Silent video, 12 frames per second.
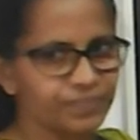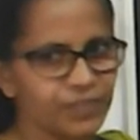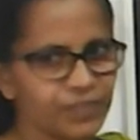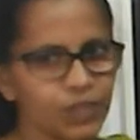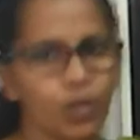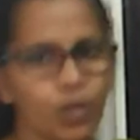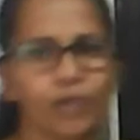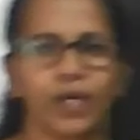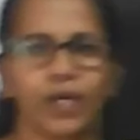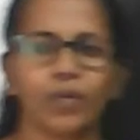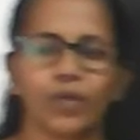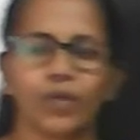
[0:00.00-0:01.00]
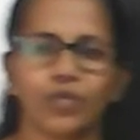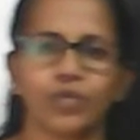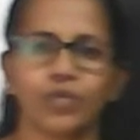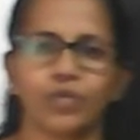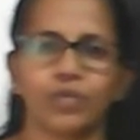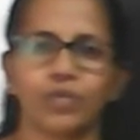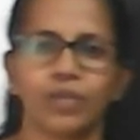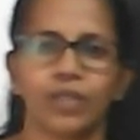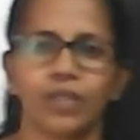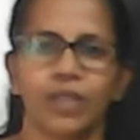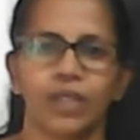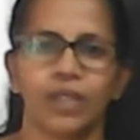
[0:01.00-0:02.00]
So what we are going to do?
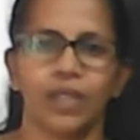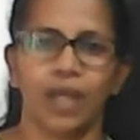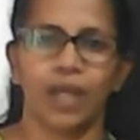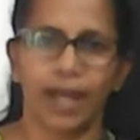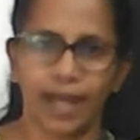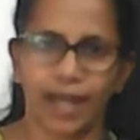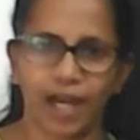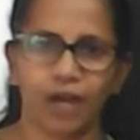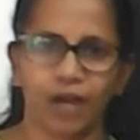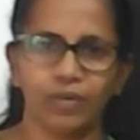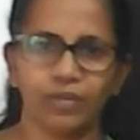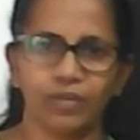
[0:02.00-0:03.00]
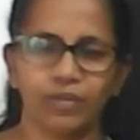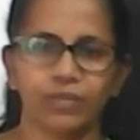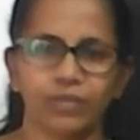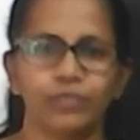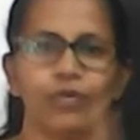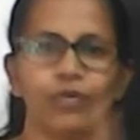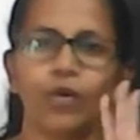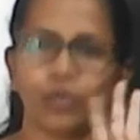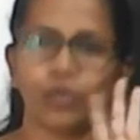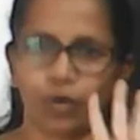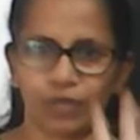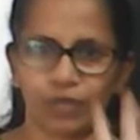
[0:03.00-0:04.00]
I have 4
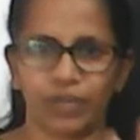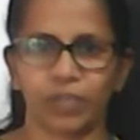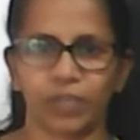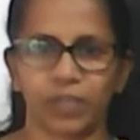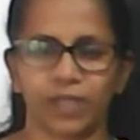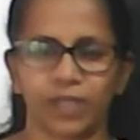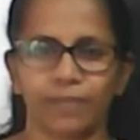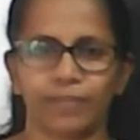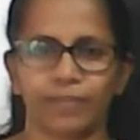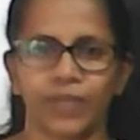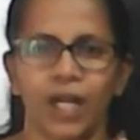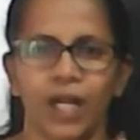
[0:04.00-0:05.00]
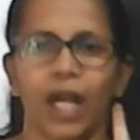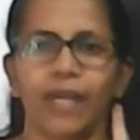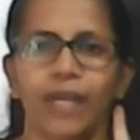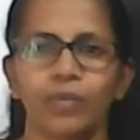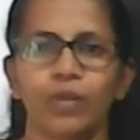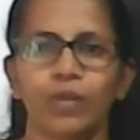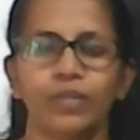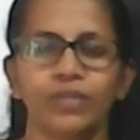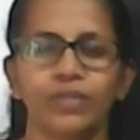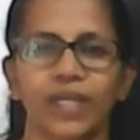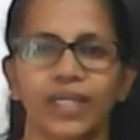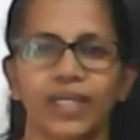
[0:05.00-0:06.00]
toffee with me. I am going to
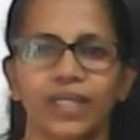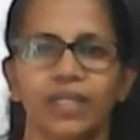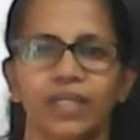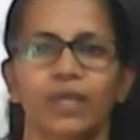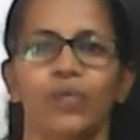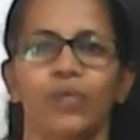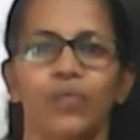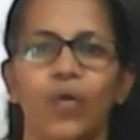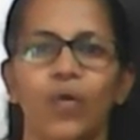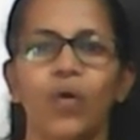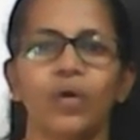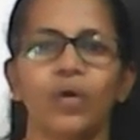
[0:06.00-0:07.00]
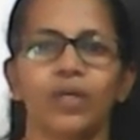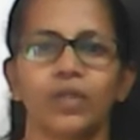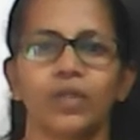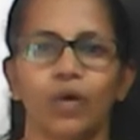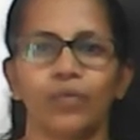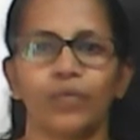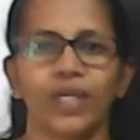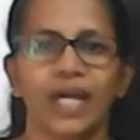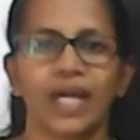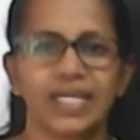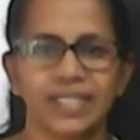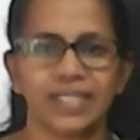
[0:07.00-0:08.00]
take 4 toffee
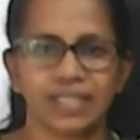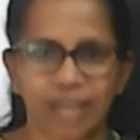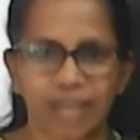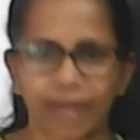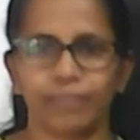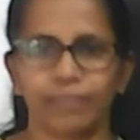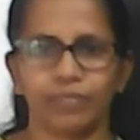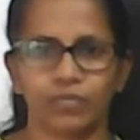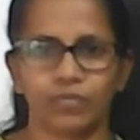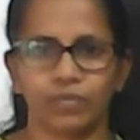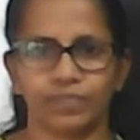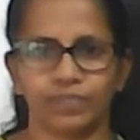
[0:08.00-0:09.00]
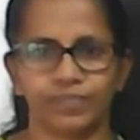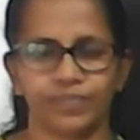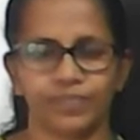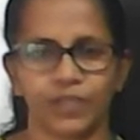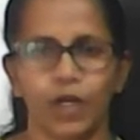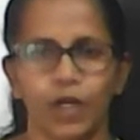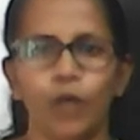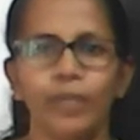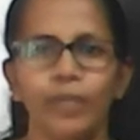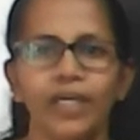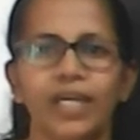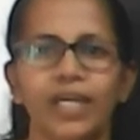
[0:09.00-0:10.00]
at a time. How
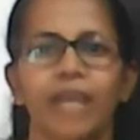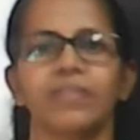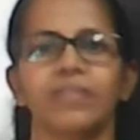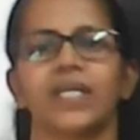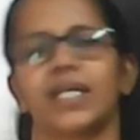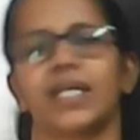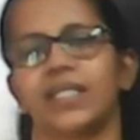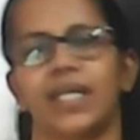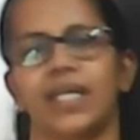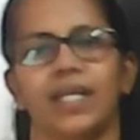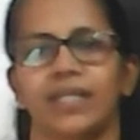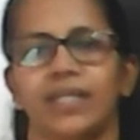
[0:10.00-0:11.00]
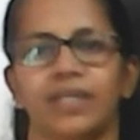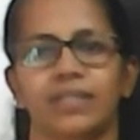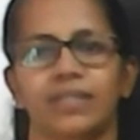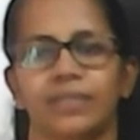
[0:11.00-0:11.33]
many times I can take like that?